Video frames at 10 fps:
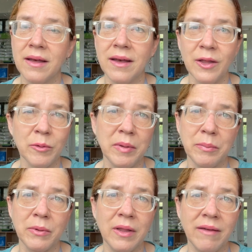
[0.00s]
Other
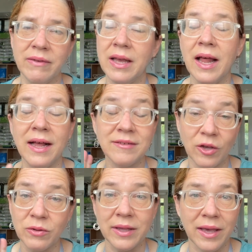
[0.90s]
people love it and I
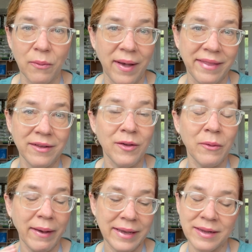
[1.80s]
totally get why they do.
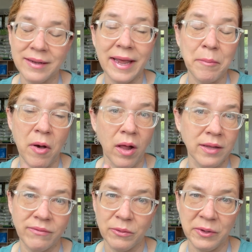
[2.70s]
I can name all
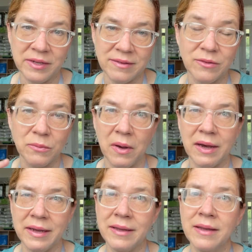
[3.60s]
of the reasons
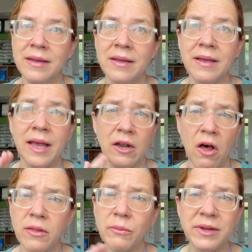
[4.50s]
why and
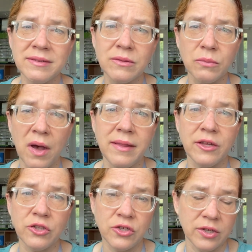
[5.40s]
all the reasons why they
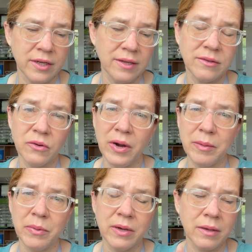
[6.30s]
should. It's a great
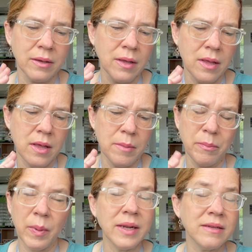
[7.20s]
book,
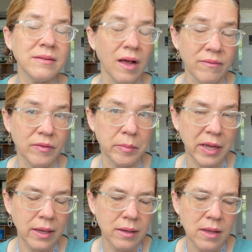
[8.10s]
but it's not for me.